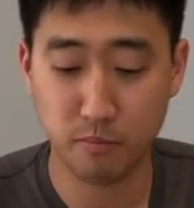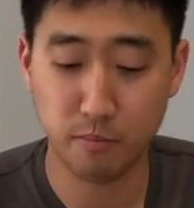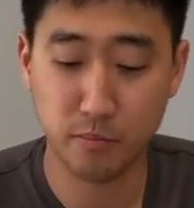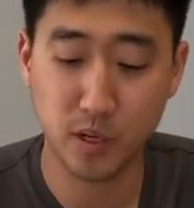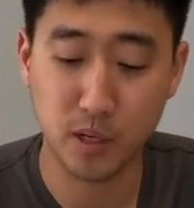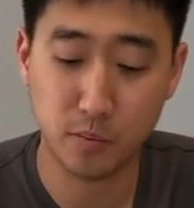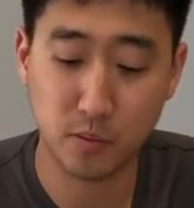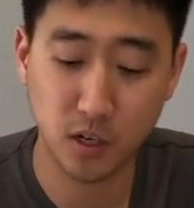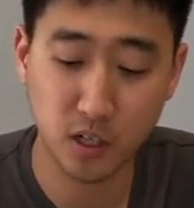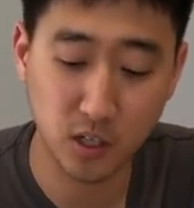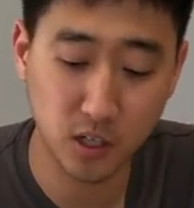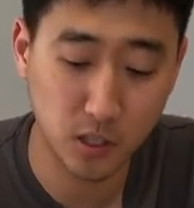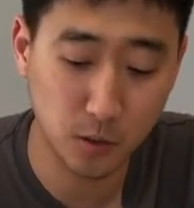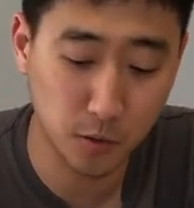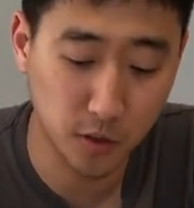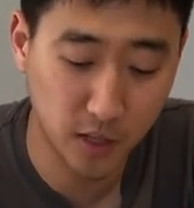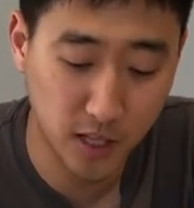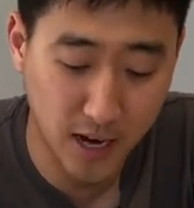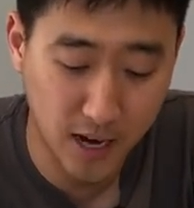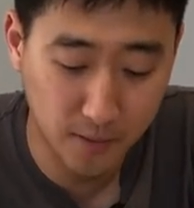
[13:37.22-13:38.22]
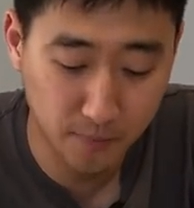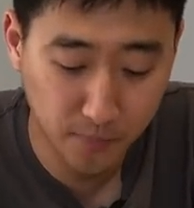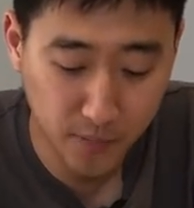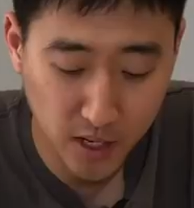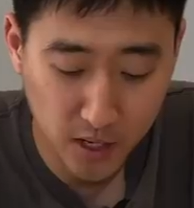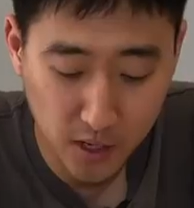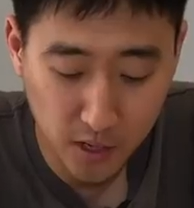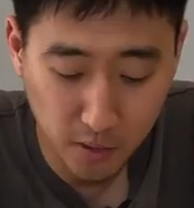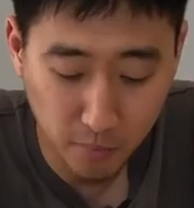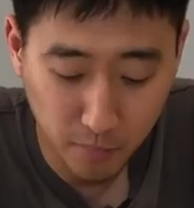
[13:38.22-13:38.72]
be pretty good with that.
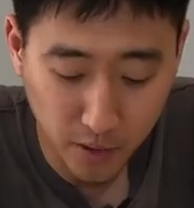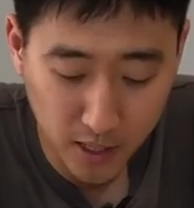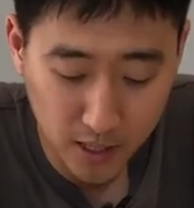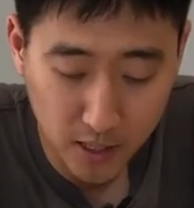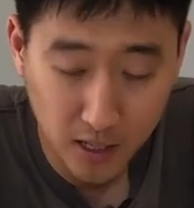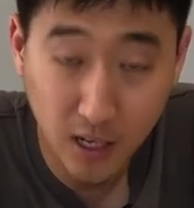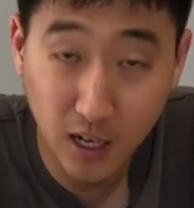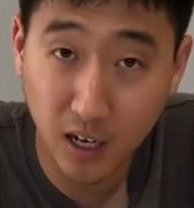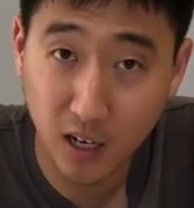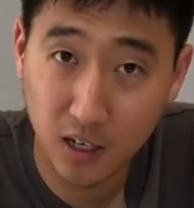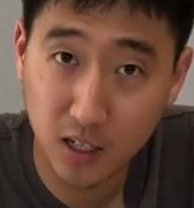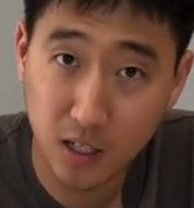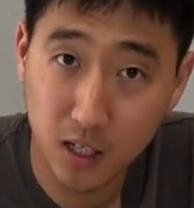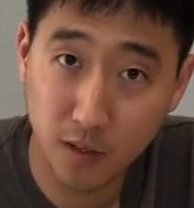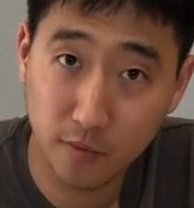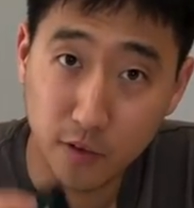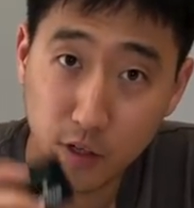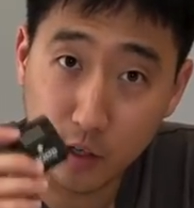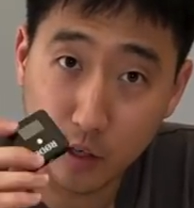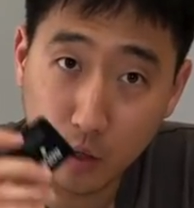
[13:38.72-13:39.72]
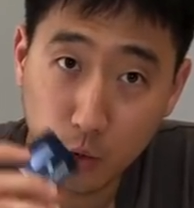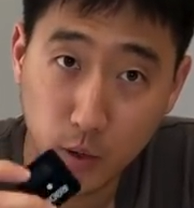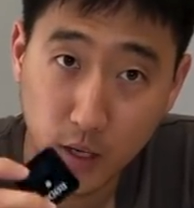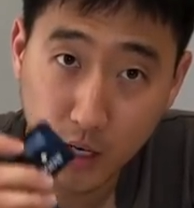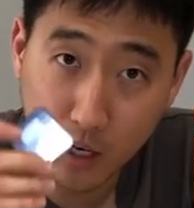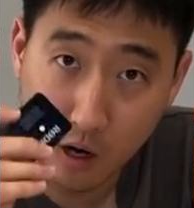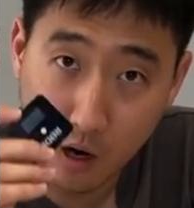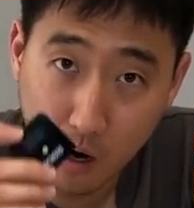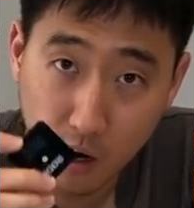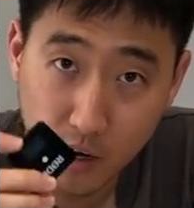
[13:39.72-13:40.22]
But I'm going to give you a quick
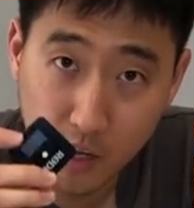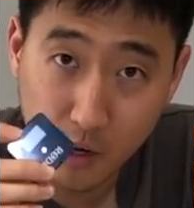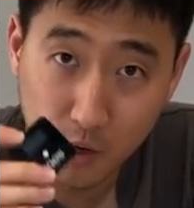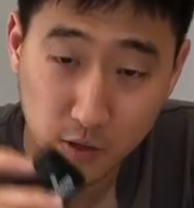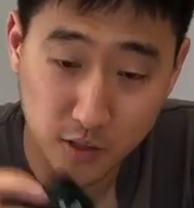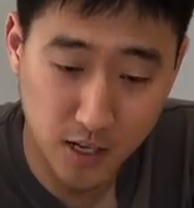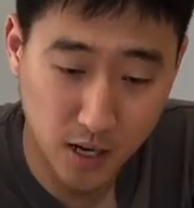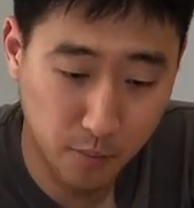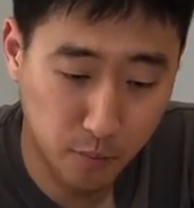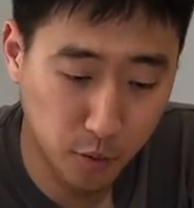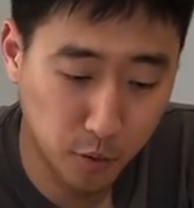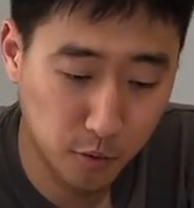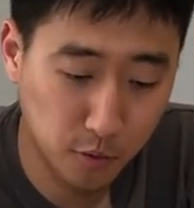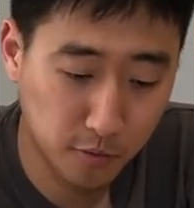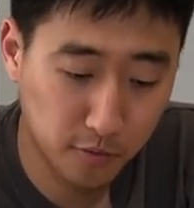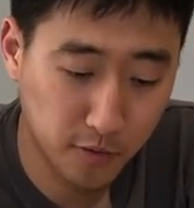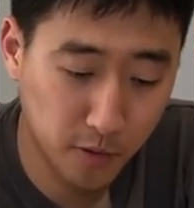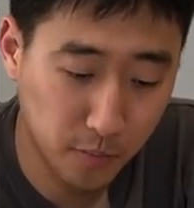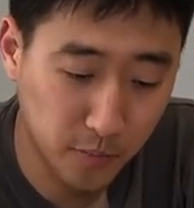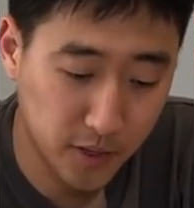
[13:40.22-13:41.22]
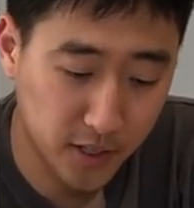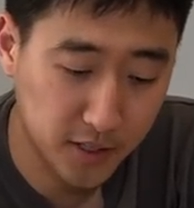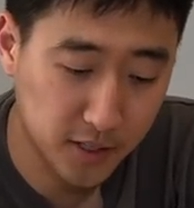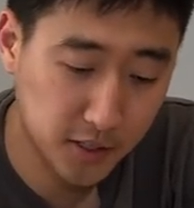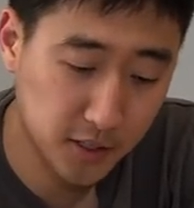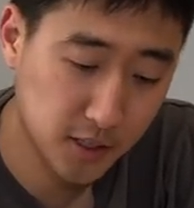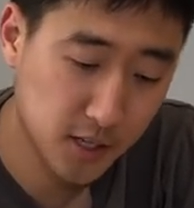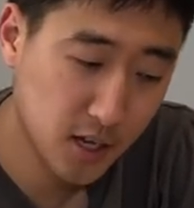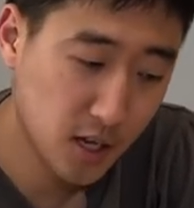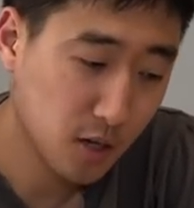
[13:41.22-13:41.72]
audio sample from
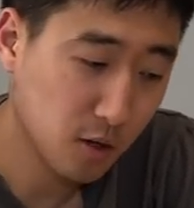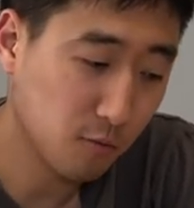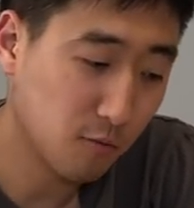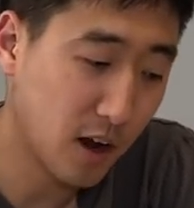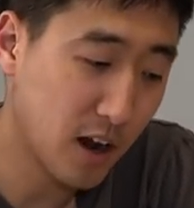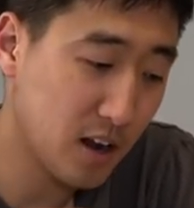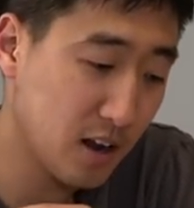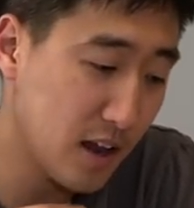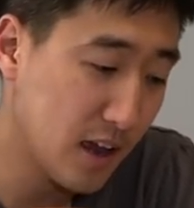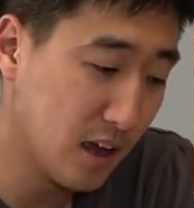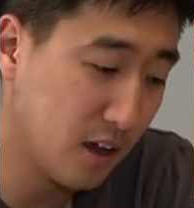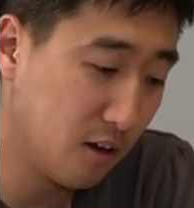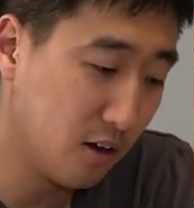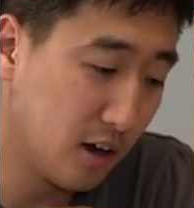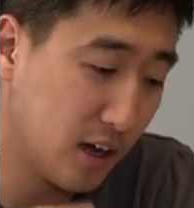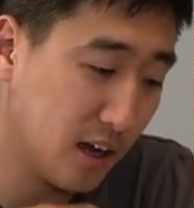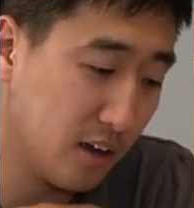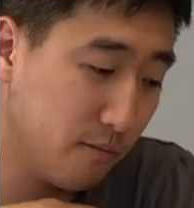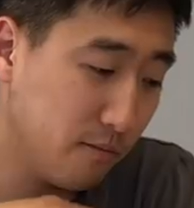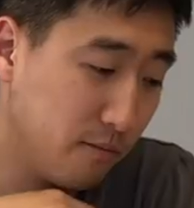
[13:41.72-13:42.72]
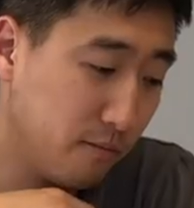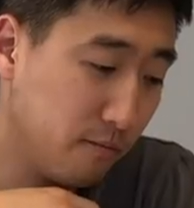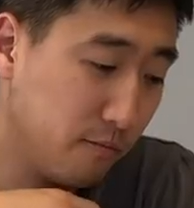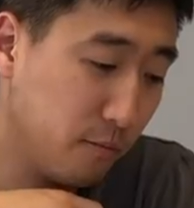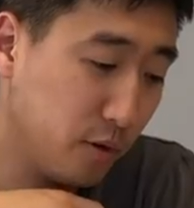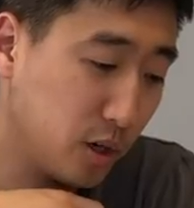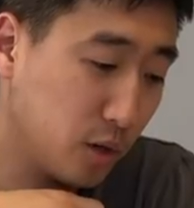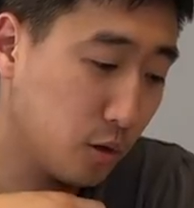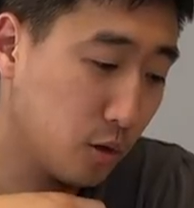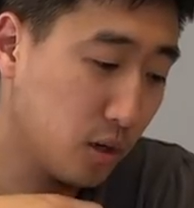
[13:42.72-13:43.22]
this. Right now, I've been
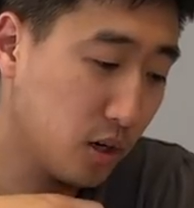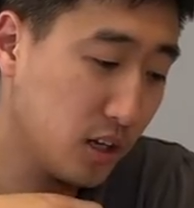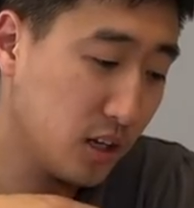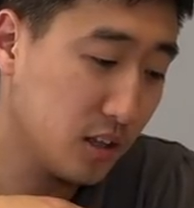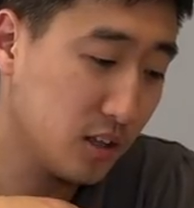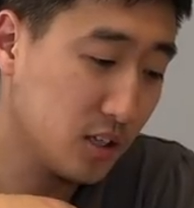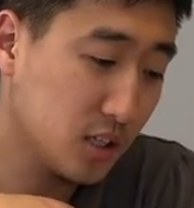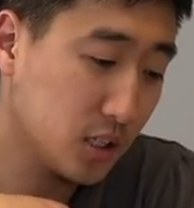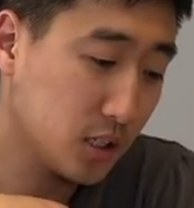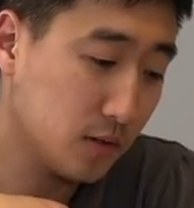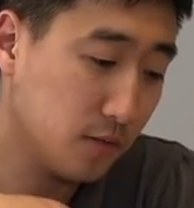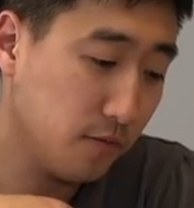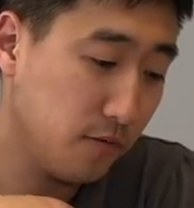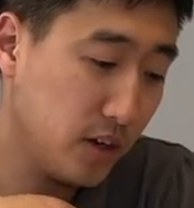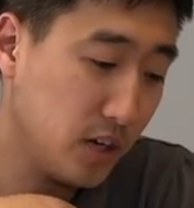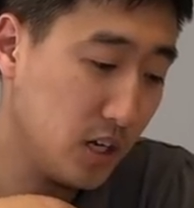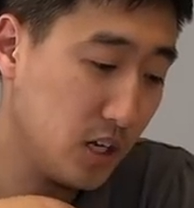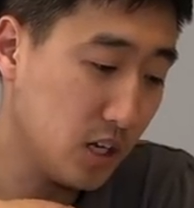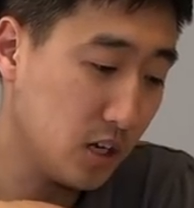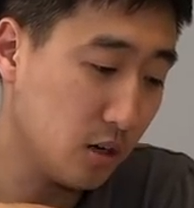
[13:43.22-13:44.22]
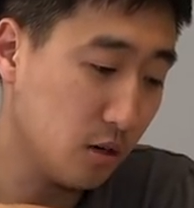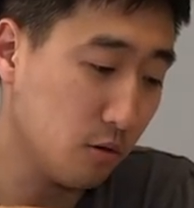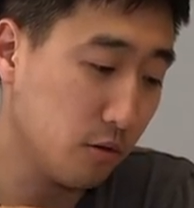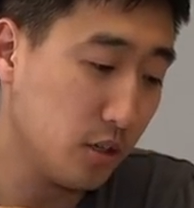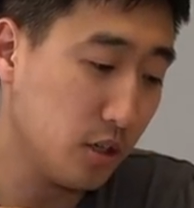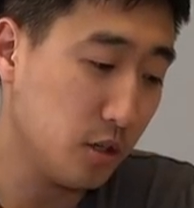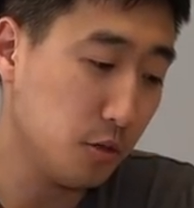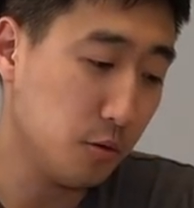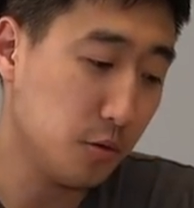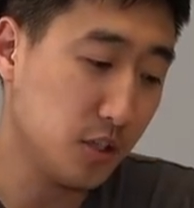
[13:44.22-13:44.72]
recording this video
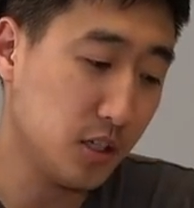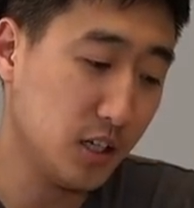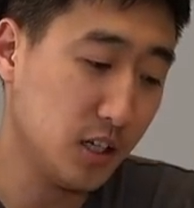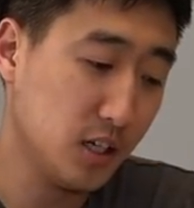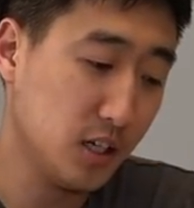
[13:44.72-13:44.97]
using